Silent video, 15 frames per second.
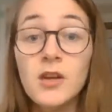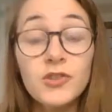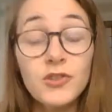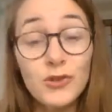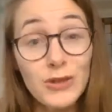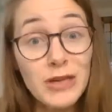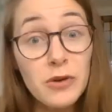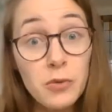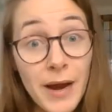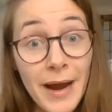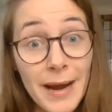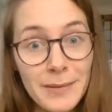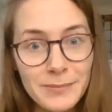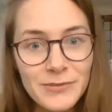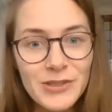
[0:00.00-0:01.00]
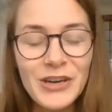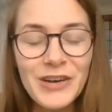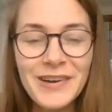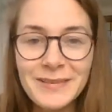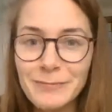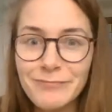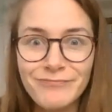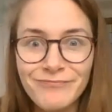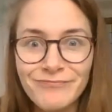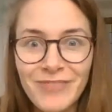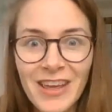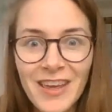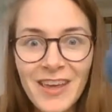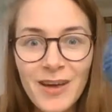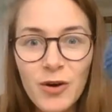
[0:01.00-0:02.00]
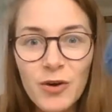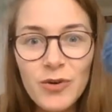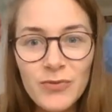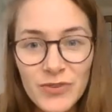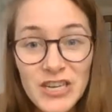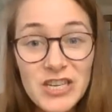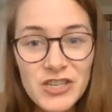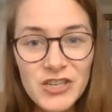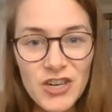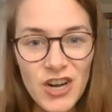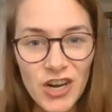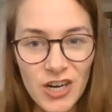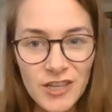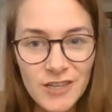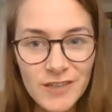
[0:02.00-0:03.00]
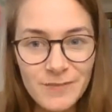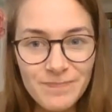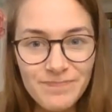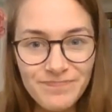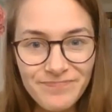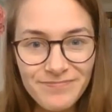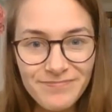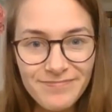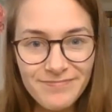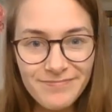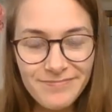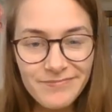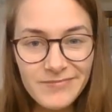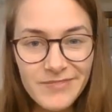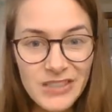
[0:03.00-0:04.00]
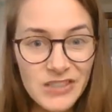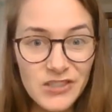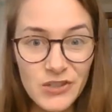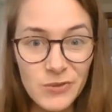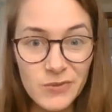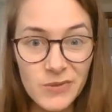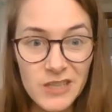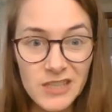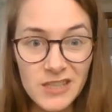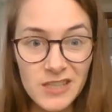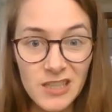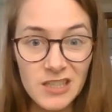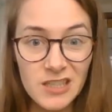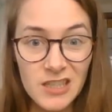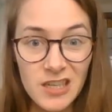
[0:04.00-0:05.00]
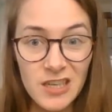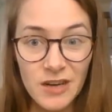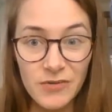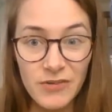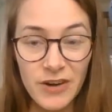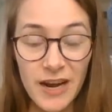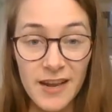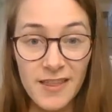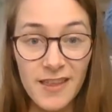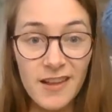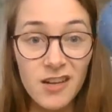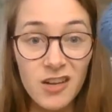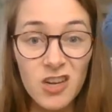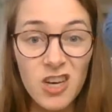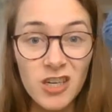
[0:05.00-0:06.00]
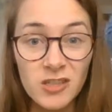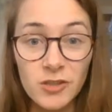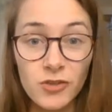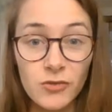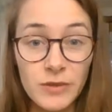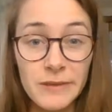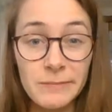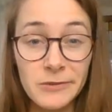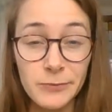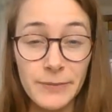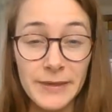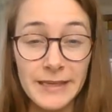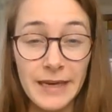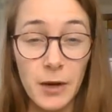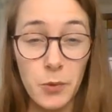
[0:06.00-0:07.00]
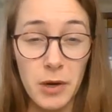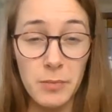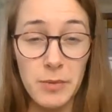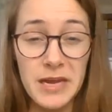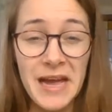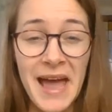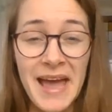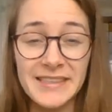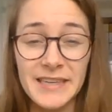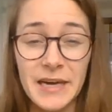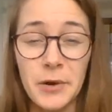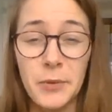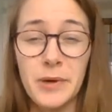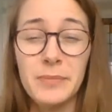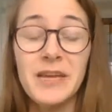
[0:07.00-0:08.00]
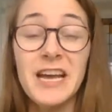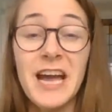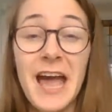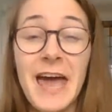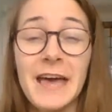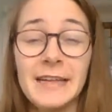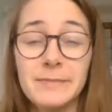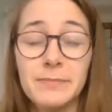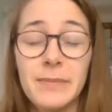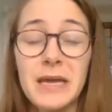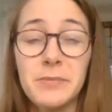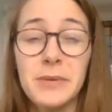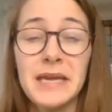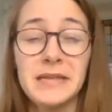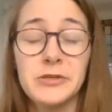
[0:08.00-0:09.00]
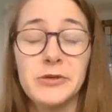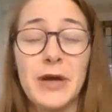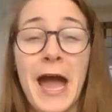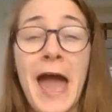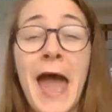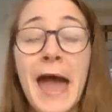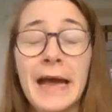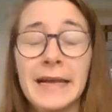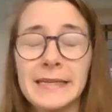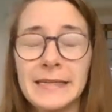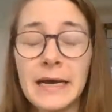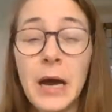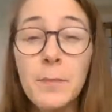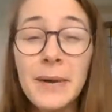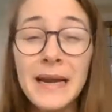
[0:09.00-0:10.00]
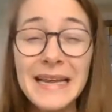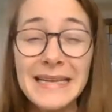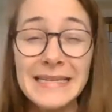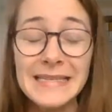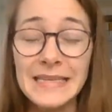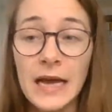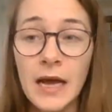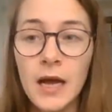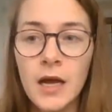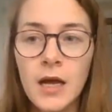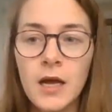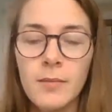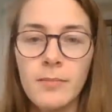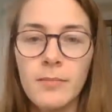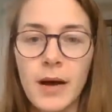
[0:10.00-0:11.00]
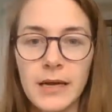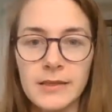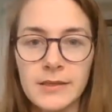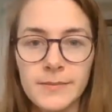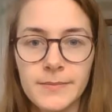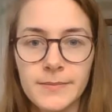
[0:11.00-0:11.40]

30 grams of each color, so it's not enough for anything. The color screamed to me, I want to be a hat, I want to be a hat, make me into a hat, please. But